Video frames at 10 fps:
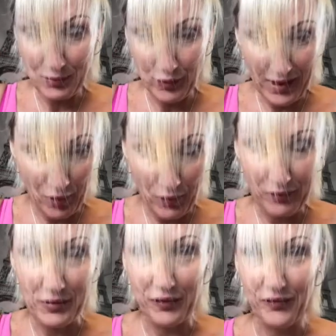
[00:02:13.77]
your hair away from
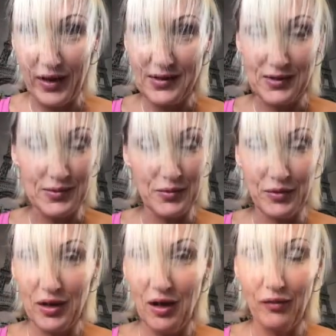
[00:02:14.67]
your face, because you don't want to
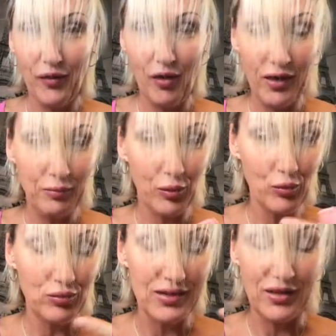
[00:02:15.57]
cut off
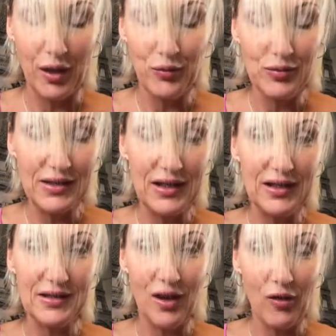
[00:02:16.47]
eyeballs, noses,
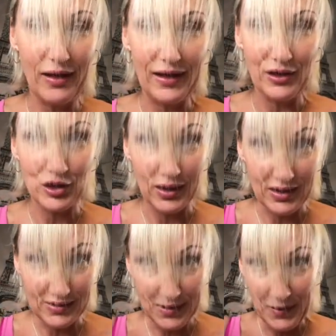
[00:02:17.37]
eyelashes,
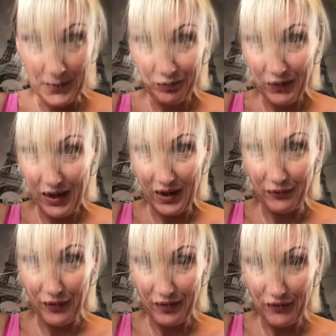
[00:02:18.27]
and
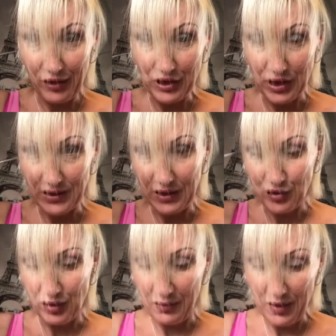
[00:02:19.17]
very gently
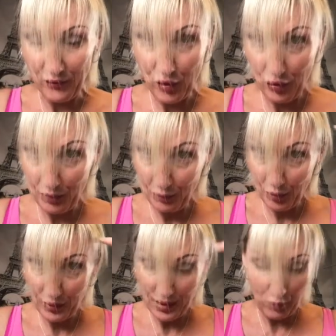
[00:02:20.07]
trim. If you can pull
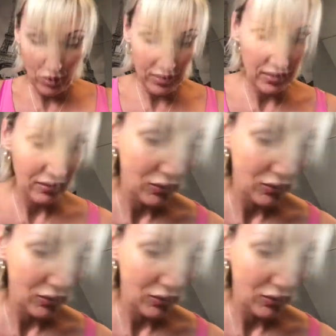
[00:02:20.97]
it away, oh,